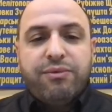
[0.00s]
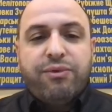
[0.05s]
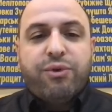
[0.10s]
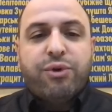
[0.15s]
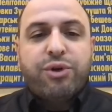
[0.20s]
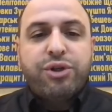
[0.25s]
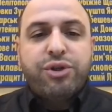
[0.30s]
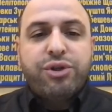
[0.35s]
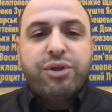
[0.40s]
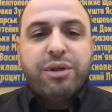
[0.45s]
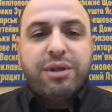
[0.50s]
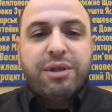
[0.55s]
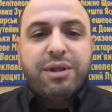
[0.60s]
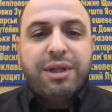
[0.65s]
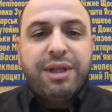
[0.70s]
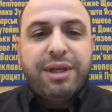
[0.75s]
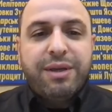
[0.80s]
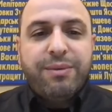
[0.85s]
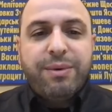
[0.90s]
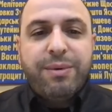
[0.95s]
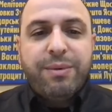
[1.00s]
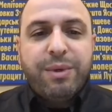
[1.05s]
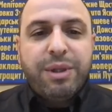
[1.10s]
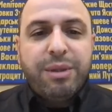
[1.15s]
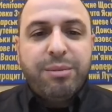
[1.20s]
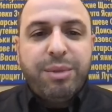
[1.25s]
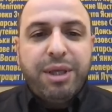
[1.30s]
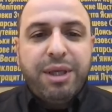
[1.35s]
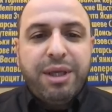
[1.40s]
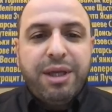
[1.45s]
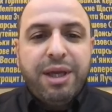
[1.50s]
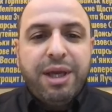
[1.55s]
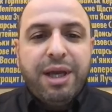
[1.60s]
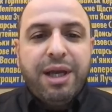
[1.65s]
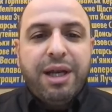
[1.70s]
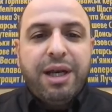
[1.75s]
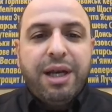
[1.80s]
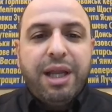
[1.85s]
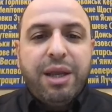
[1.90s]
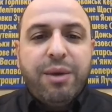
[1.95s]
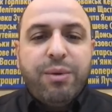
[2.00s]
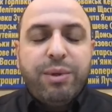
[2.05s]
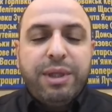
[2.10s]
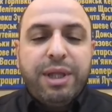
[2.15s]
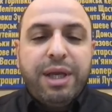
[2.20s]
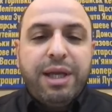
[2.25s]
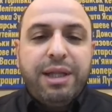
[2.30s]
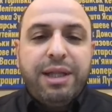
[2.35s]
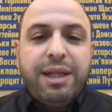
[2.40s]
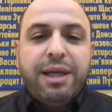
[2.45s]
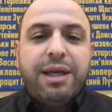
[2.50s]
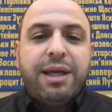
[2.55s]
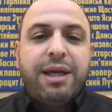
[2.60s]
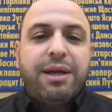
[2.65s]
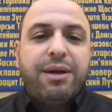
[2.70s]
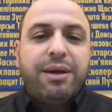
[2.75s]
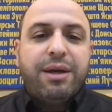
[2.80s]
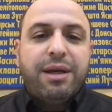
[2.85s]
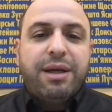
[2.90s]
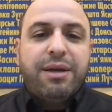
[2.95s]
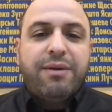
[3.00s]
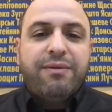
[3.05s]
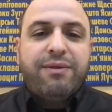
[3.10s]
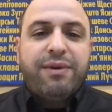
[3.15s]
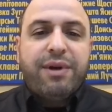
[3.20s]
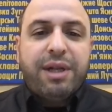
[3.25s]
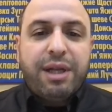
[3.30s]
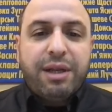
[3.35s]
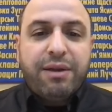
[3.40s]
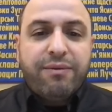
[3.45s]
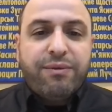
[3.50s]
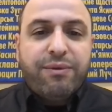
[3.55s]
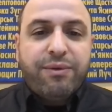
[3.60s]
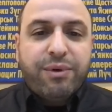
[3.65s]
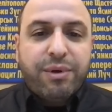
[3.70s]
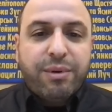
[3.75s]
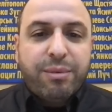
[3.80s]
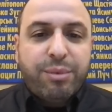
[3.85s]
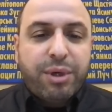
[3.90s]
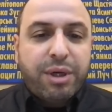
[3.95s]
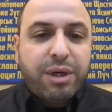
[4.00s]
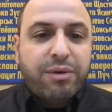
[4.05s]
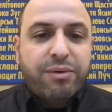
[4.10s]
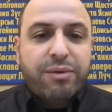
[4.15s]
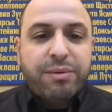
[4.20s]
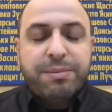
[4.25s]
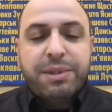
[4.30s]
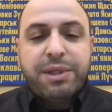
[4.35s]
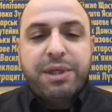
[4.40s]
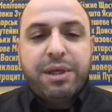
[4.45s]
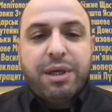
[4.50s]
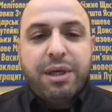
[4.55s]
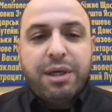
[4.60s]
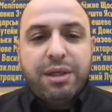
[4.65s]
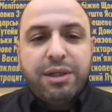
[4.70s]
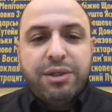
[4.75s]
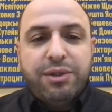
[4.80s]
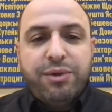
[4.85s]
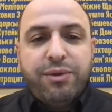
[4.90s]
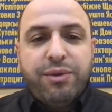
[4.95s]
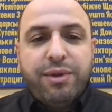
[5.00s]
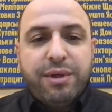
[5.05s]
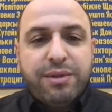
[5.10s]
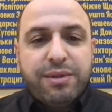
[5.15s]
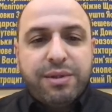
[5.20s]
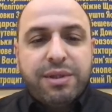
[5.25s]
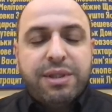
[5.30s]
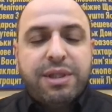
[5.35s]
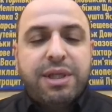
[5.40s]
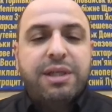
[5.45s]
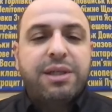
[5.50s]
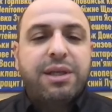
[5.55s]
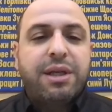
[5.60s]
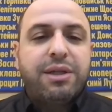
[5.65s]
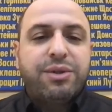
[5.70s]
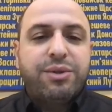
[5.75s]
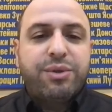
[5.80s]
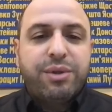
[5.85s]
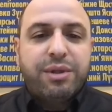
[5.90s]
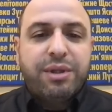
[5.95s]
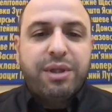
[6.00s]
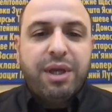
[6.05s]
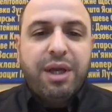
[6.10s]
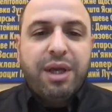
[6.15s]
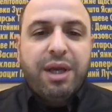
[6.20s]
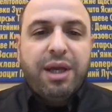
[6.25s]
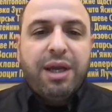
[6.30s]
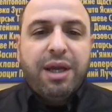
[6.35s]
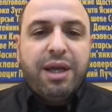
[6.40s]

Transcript: Fortunately, we will be liquidating and filing for bankruptcy 2,600